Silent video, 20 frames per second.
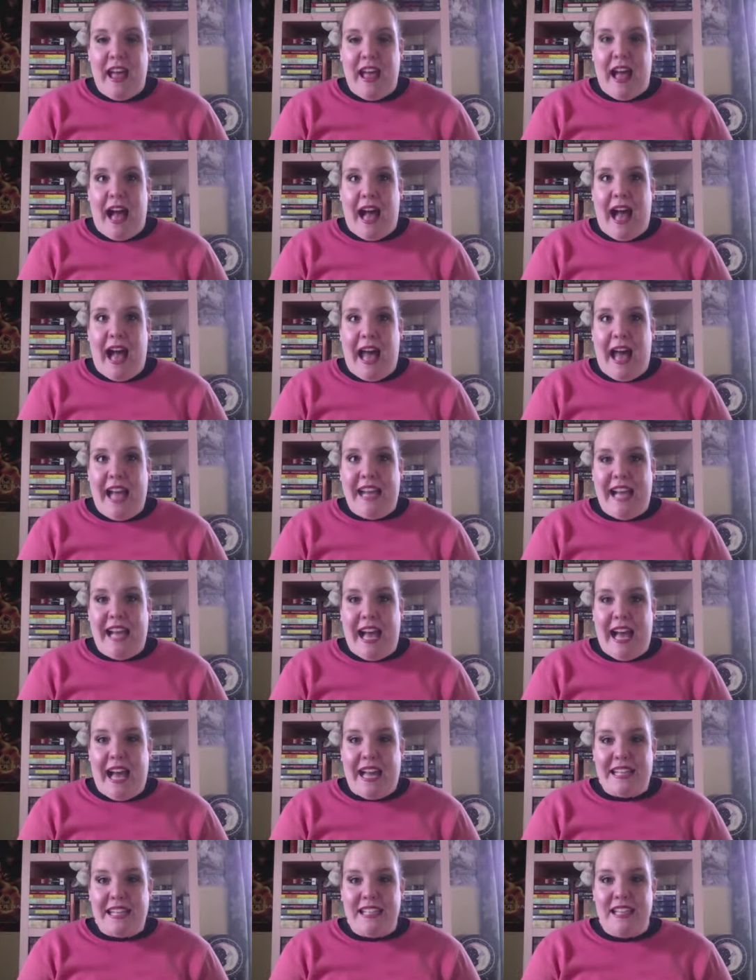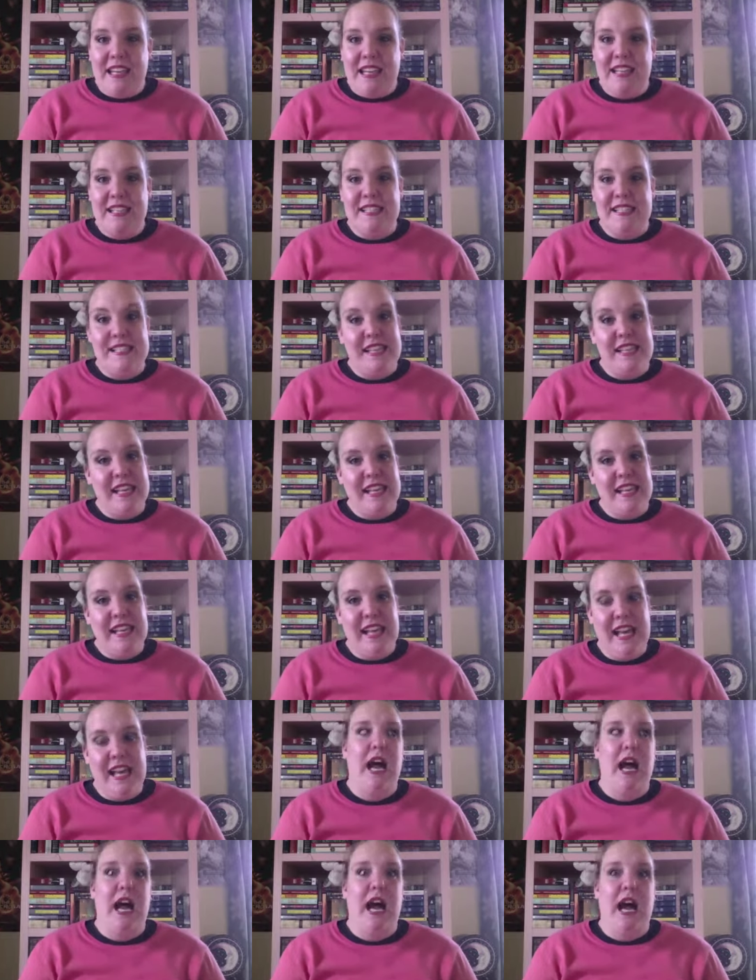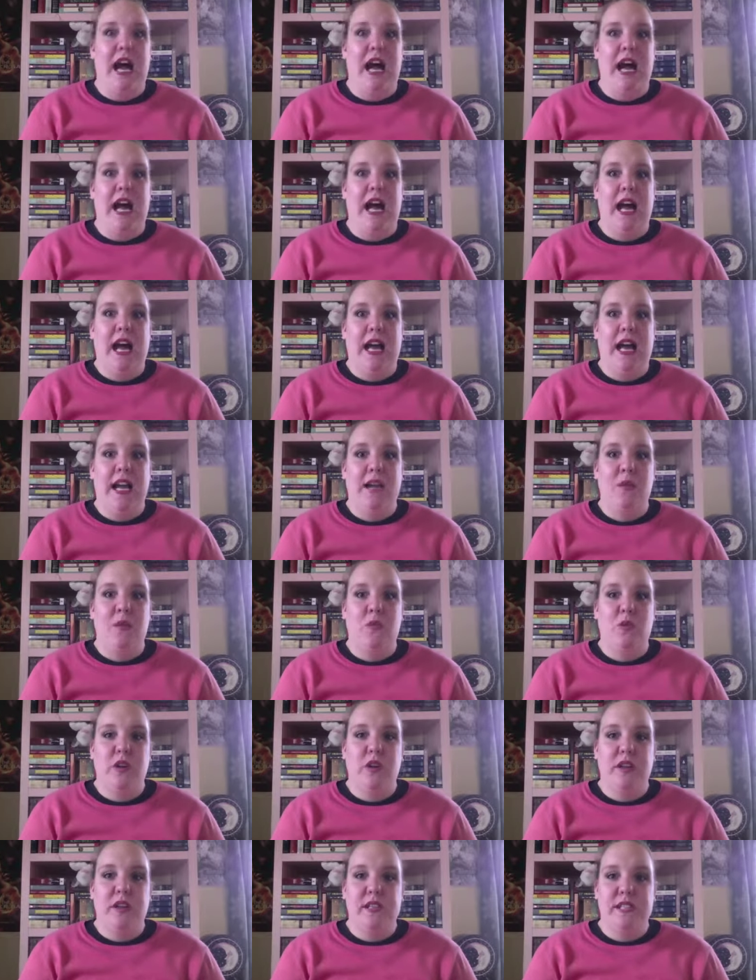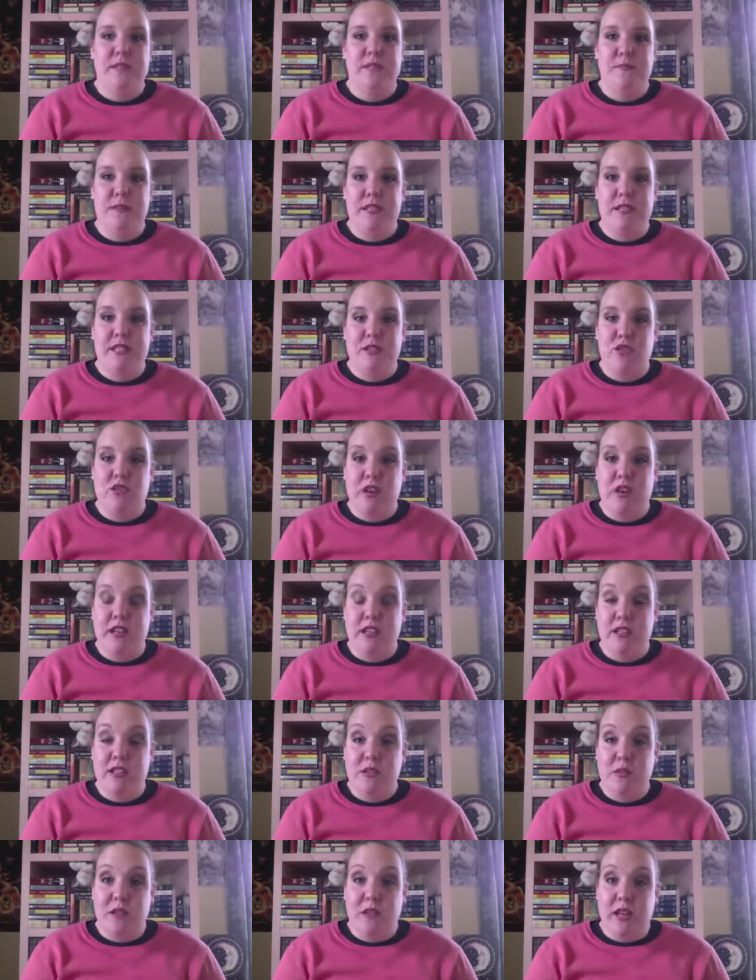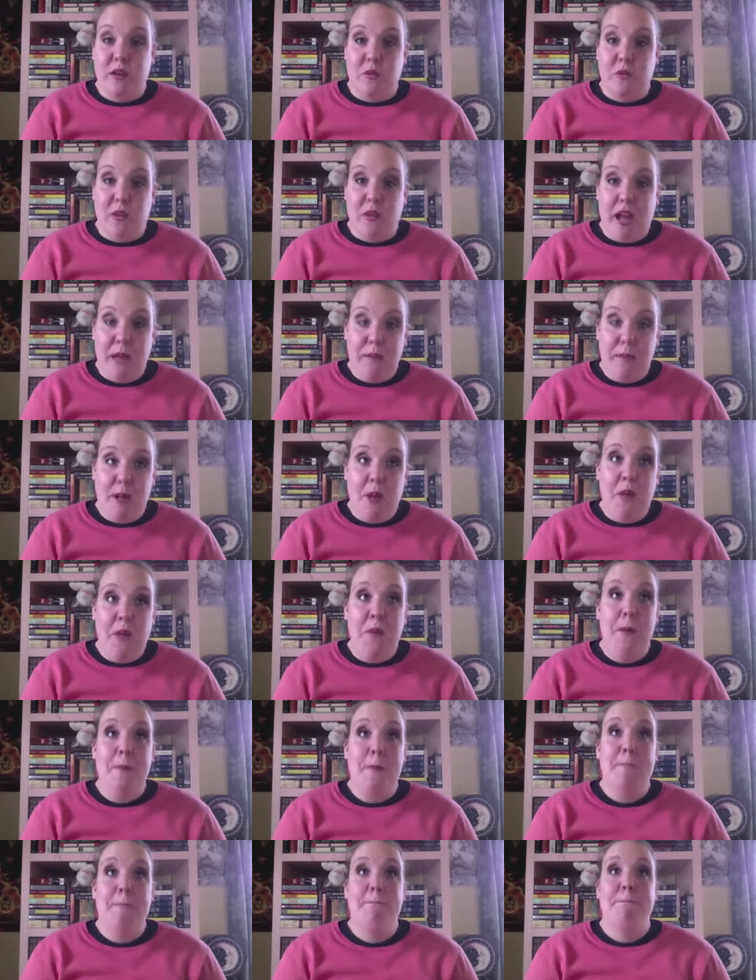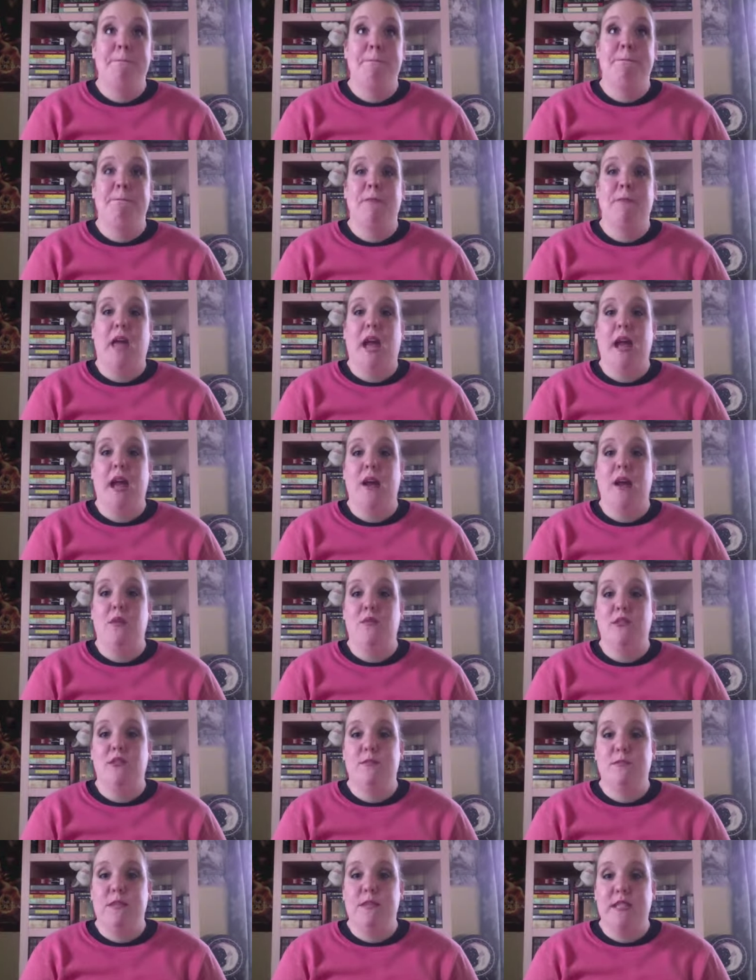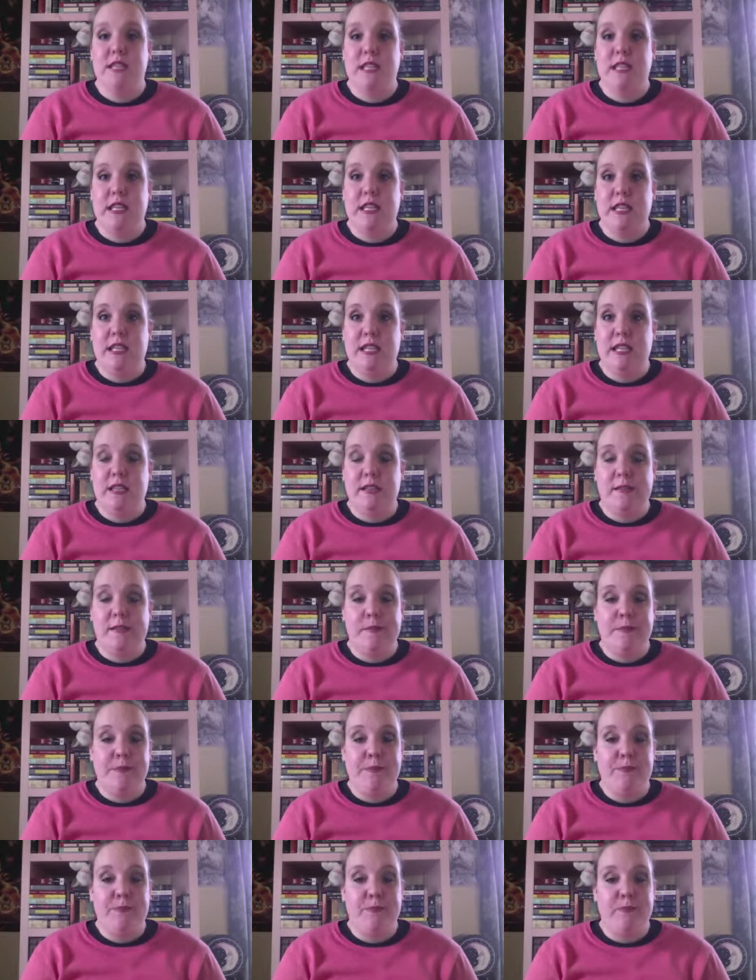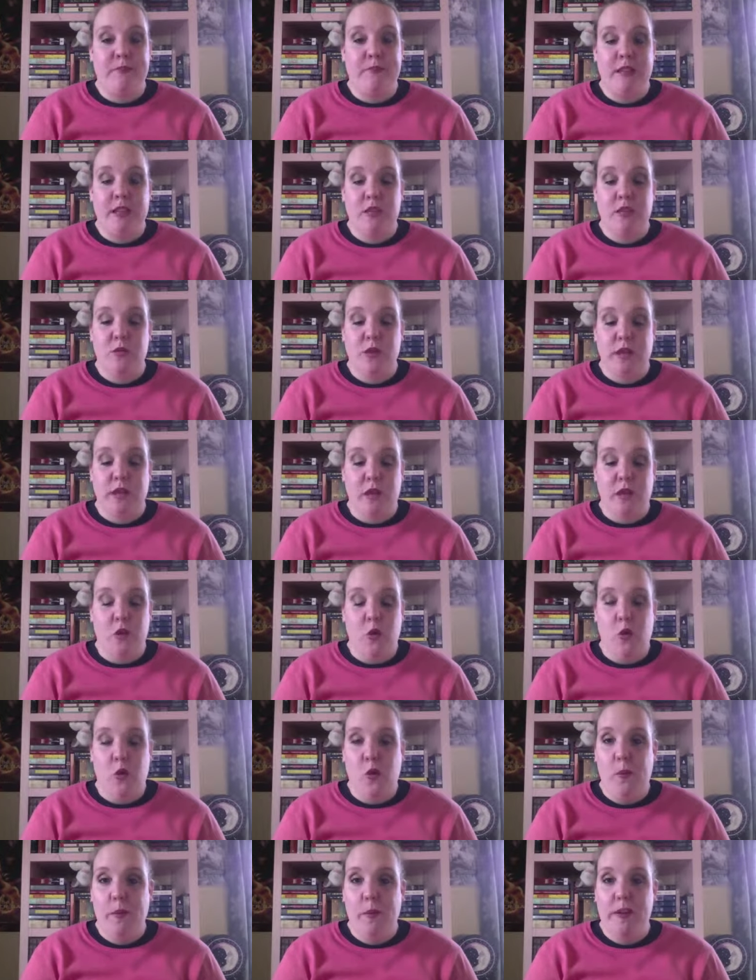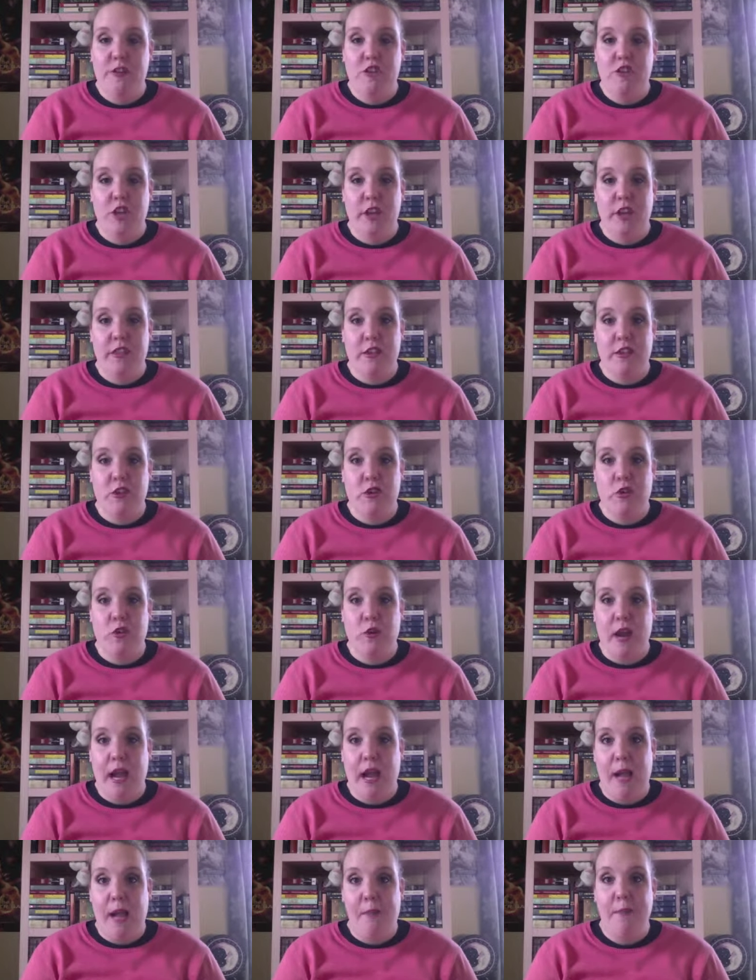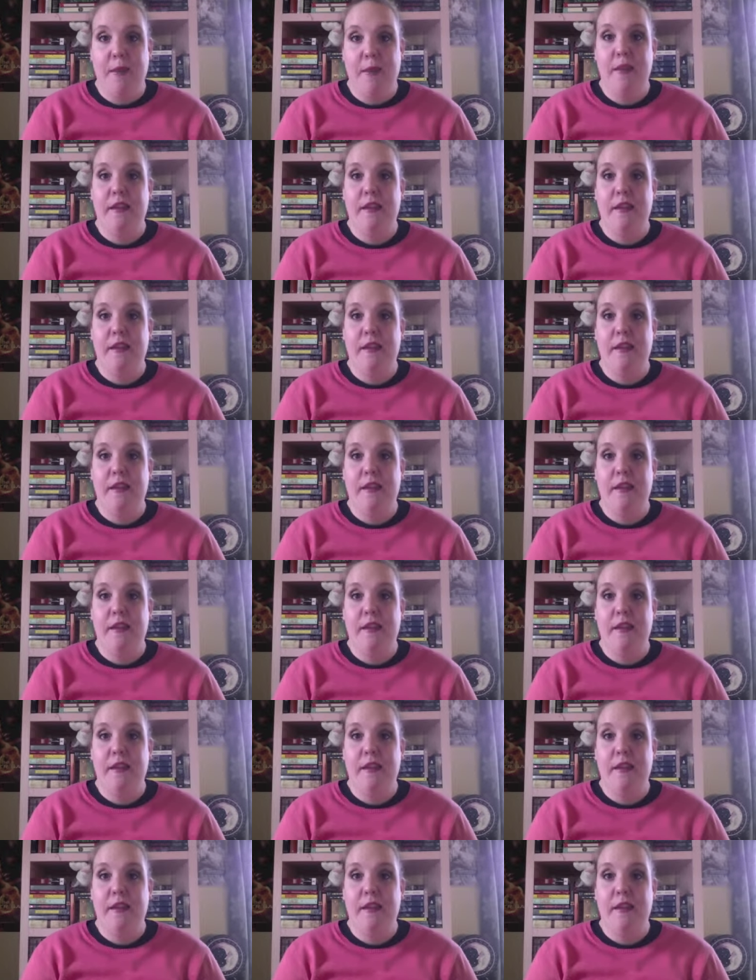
I got sick. I was busy trying to do NaNoWriMo. I was busy doing a whole bunch of other crap.